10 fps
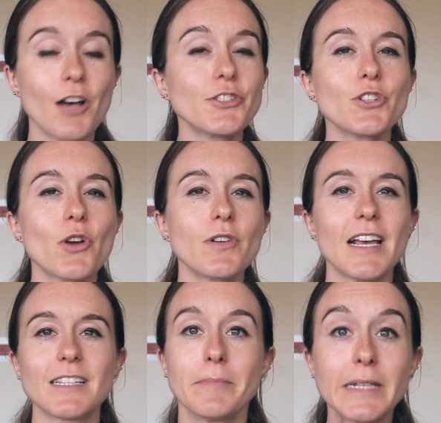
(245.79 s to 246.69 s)
also known
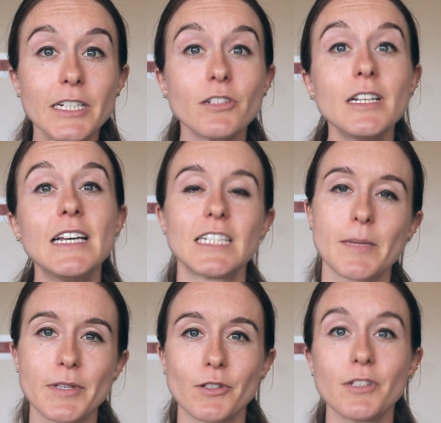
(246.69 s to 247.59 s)
as medial
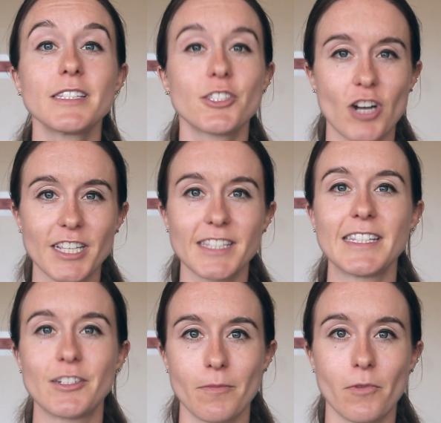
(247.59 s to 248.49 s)
tibial stress
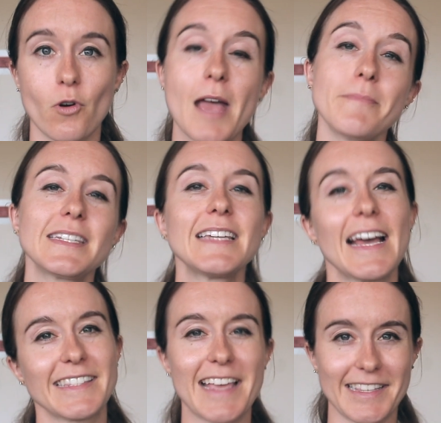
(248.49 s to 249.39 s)
syndrome, or
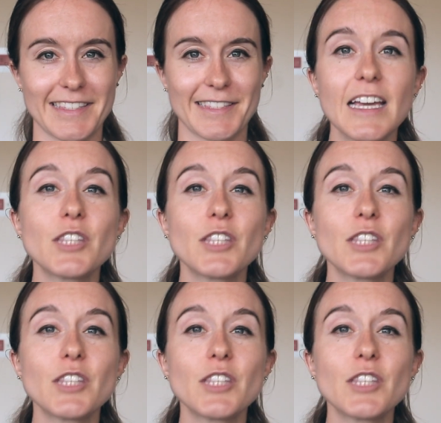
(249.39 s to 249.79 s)
MTSS.